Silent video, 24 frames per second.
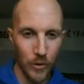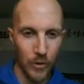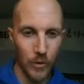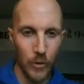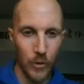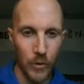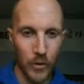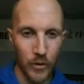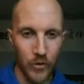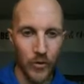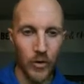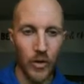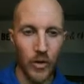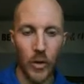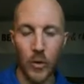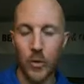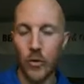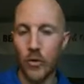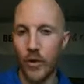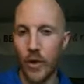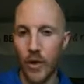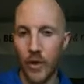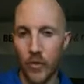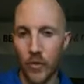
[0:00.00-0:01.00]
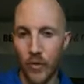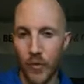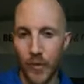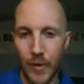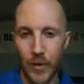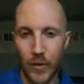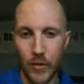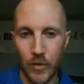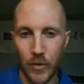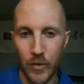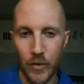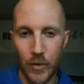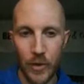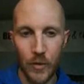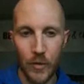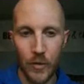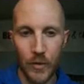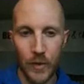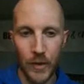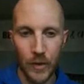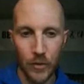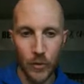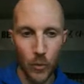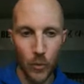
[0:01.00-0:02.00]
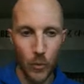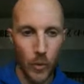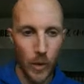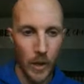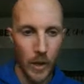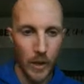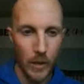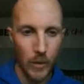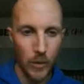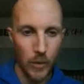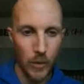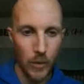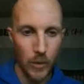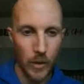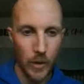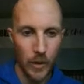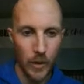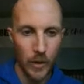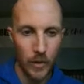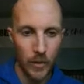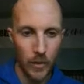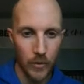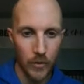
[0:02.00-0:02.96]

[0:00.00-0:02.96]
There is no transformation that affects the y coordinate here.